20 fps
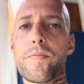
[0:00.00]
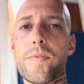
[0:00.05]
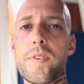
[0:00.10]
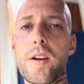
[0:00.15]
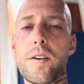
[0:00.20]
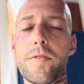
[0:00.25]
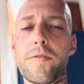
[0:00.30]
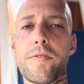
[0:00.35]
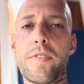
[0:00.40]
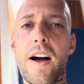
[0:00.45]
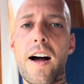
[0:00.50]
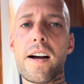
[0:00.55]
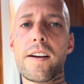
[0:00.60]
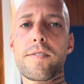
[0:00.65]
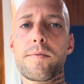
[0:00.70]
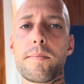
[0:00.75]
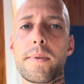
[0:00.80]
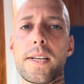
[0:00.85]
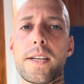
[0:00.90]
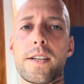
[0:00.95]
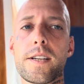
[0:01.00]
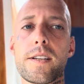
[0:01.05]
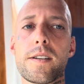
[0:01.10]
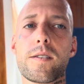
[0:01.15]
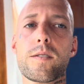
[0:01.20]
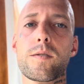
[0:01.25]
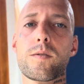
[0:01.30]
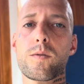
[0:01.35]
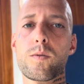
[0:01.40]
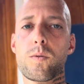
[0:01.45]
a 5-minute
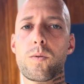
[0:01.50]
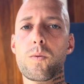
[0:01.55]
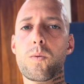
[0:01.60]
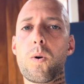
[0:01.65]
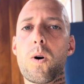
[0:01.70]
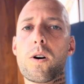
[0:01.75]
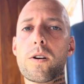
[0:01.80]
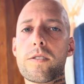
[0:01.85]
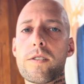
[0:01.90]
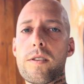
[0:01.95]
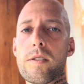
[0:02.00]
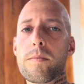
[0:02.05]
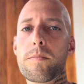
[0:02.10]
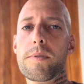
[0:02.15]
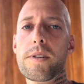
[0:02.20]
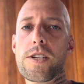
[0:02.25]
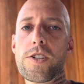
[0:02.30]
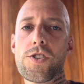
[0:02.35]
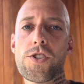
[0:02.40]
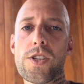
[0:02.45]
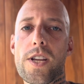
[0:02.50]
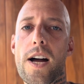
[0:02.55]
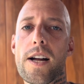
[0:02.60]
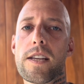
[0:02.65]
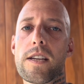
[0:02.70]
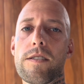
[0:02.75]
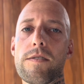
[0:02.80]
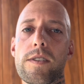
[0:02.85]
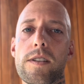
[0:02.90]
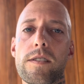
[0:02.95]
walk to the beach. Not
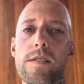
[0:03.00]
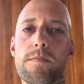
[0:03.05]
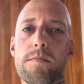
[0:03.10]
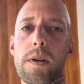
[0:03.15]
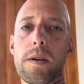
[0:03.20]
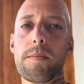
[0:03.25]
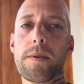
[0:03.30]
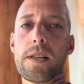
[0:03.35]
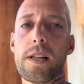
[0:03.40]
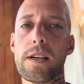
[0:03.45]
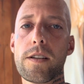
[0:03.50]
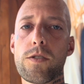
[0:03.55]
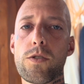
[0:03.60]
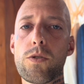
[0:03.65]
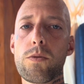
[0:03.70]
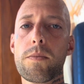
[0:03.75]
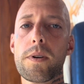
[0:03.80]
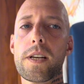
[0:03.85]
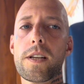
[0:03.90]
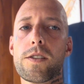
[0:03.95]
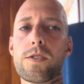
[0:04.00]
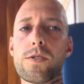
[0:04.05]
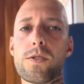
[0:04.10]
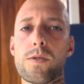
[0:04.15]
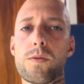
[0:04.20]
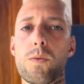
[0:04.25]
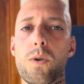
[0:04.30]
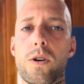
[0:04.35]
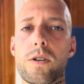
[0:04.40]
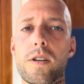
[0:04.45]
even, maybe like 2 minutes
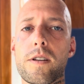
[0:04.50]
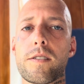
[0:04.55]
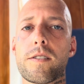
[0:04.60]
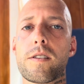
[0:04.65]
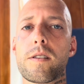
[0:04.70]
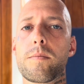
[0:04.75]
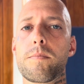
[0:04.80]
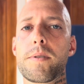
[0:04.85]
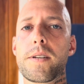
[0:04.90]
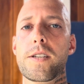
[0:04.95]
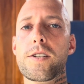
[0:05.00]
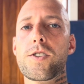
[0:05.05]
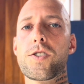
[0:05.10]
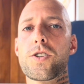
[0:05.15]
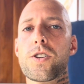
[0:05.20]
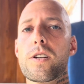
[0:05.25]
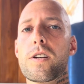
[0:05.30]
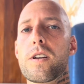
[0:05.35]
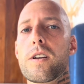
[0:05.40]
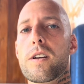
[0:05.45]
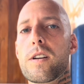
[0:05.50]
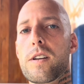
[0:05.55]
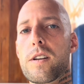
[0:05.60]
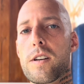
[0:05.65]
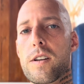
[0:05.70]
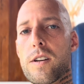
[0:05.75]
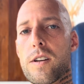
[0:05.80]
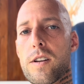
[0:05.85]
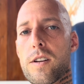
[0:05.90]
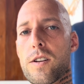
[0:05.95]
walking to the beach.
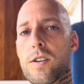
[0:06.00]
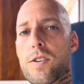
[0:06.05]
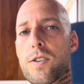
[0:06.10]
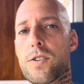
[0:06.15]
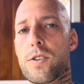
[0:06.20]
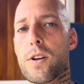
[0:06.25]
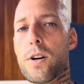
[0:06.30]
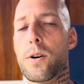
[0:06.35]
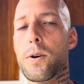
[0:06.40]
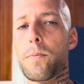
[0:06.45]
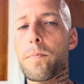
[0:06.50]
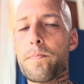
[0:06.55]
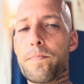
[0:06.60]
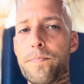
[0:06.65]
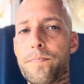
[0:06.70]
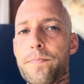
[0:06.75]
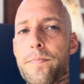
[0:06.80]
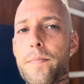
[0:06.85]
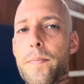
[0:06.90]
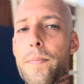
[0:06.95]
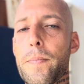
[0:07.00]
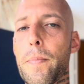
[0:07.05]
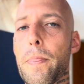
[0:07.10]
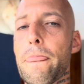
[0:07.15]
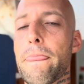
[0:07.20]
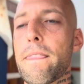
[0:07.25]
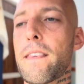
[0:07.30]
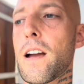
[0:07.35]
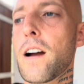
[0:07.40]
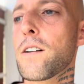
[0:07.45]
So,
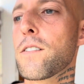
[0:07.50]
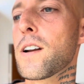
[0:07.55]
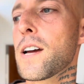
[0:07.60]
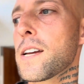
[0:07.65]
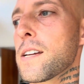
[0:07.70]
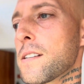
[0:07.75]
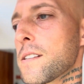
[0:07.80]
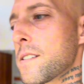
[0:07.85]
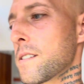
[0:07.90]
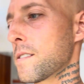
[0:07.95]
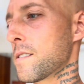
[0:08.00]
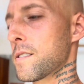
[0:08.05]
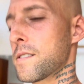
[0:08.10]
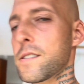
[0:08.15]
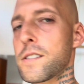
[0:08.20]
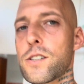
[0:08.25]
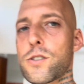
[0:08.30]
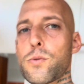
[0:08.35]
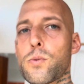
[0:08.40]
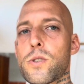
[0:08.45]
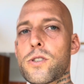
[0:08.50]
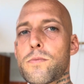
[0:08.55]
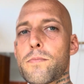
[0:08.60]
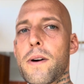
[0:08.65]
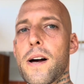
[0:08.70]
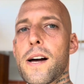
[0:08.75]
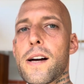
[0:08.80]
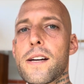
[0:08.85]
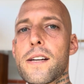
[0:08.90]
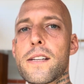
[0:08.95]
all right, this was
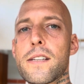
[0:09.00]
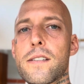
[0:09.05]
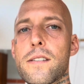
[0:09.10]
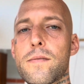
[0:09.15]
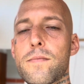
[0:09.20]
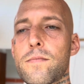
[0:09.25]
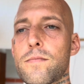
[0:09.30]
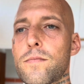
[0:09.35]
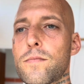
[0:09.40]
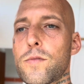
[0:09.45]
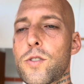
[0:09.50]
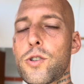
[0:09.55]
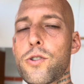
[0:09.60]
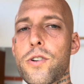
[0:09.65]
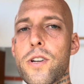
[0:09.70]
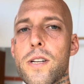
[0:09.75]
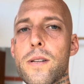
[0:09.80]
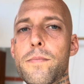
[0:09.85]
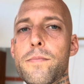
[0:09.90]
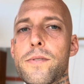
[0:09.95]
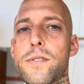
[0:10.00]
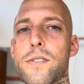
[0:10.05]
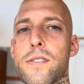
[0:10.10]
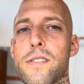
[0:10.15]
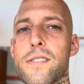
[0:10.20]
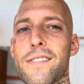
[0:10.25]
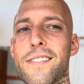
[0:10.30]
my cribs,